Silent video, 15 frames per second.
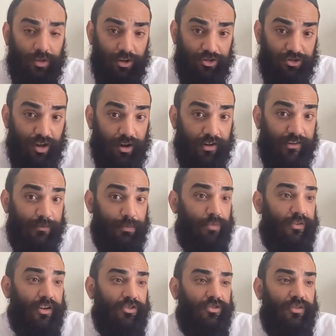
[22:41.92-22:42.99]
with the starkest
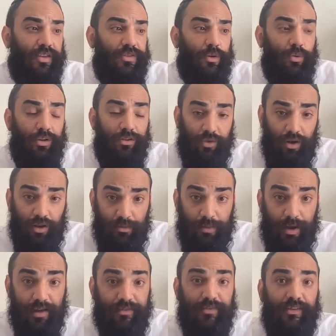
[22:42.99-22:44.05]
prevention that there is, Oilam
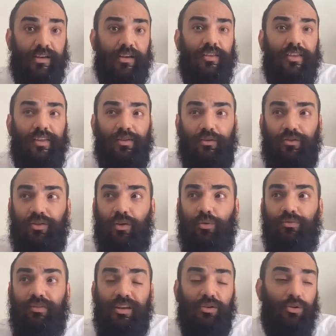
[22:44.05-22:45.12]
Ha'asiyah, that there's no
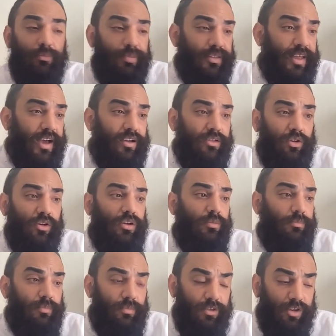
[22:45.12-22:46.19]
dear
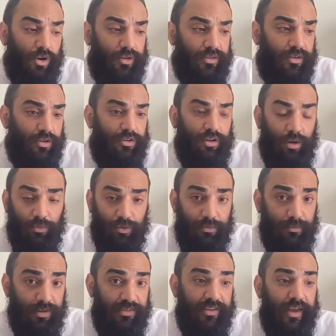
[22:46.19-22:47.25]
yorud
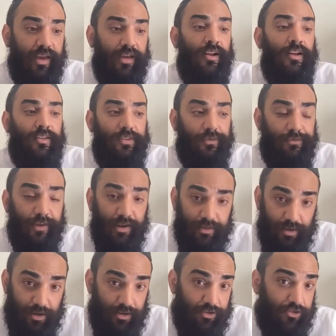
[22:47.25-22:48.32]
mizeh to find
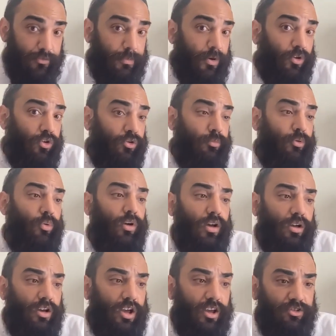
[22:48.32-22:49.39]
Hakadosh Baruch Hu
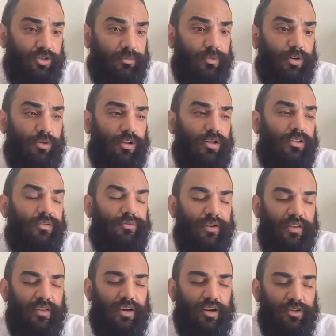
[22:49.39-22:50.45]
baruch Hashem nearly to
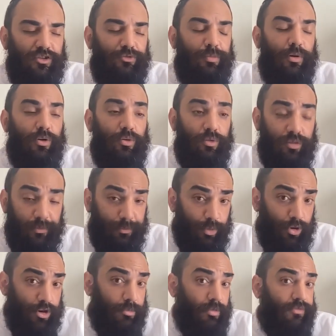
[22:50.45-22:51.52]
find Hakadosh Baruch Hu in the
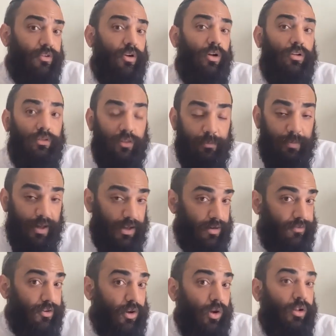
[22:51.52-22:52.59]
boredom of it all, in the pain
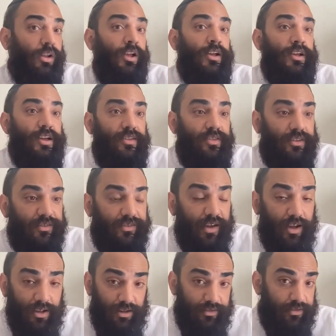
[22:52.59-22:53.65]
of it all, in the
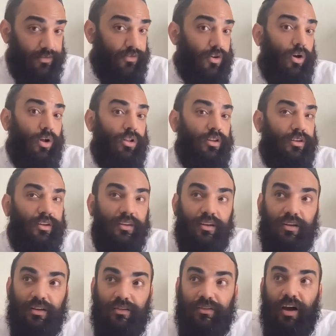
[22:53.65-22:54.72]
silence of it all, in
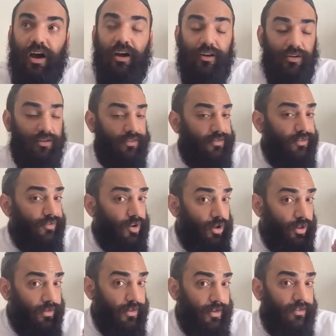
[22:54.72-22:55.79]
the tiredness of it
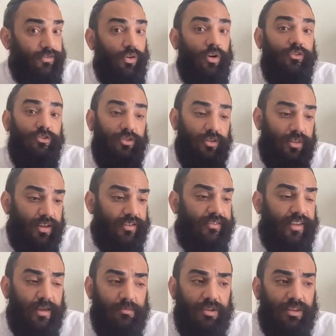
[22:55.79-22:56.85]
all, in the exhaustion, the
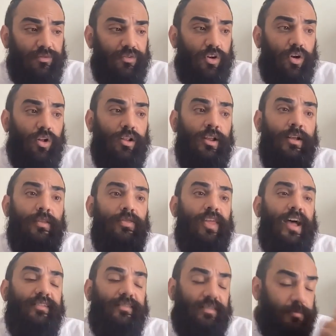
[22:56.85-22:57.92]
excitement of it all.
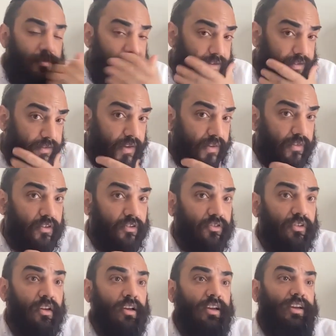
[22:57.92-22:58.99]
That's the biggest
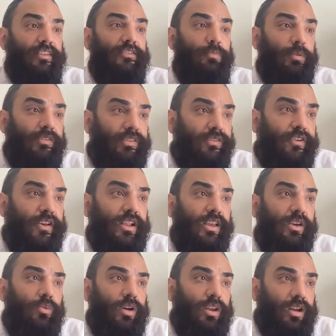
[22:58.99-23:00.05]
chiddush. It's
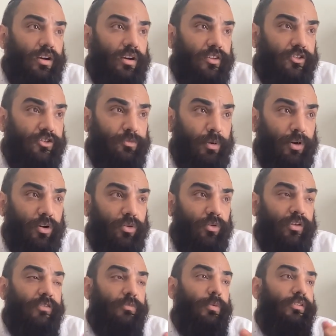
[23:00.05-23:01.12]
specifically when Hakadosh Baruch Hu
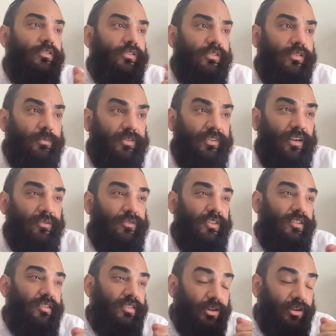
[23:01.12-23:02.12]
expresses himself in the